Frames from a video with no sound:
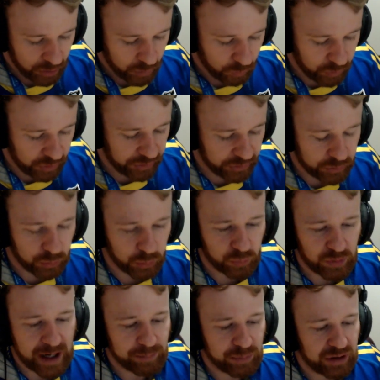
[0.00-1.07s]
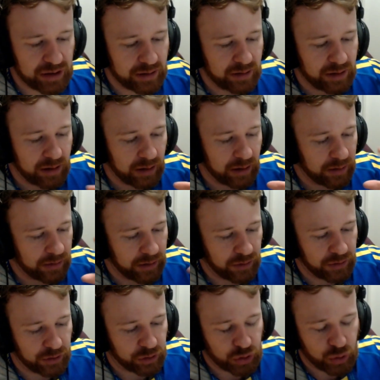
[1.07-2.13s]
Really cool wrapping.
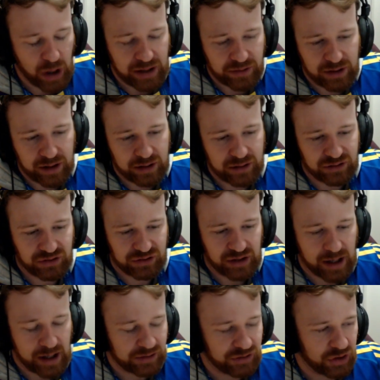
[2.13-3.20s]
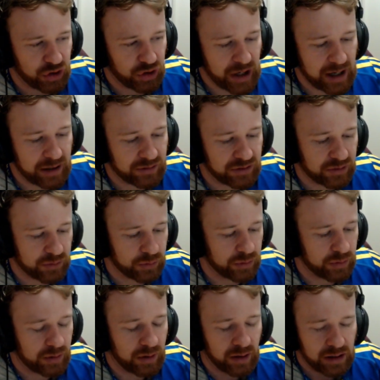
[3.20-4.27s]
The truck that it's dished out in is
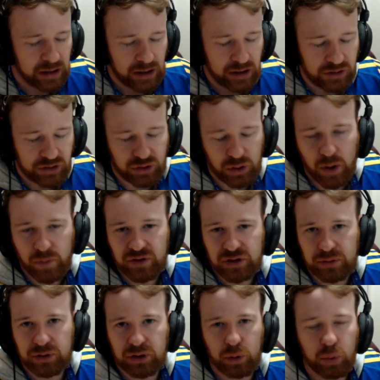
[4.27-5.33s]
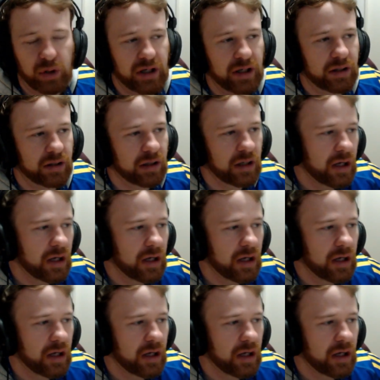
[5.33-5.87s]
good. Service was quick.